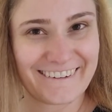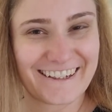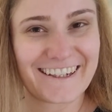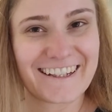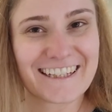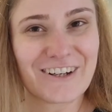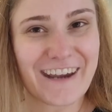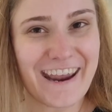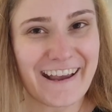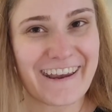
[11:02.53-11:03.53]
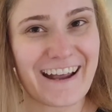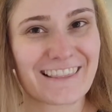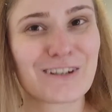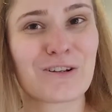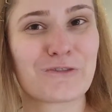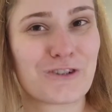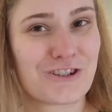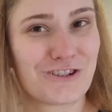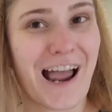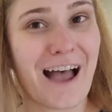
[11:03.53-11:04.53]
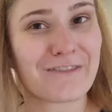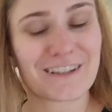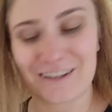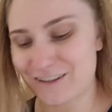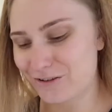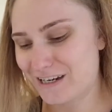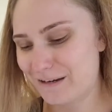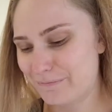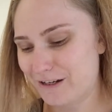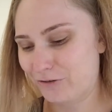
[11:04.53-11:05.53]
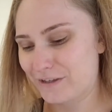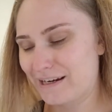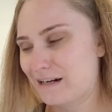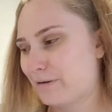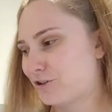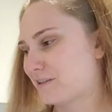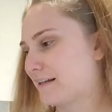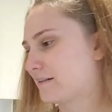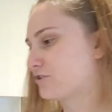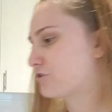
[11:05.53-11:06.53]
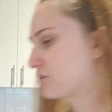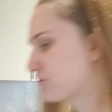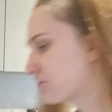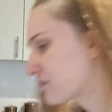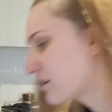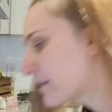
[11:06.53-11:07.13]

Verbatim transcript: because you can't get through the first draft because you keep, you know, thinking about your sentence structures. All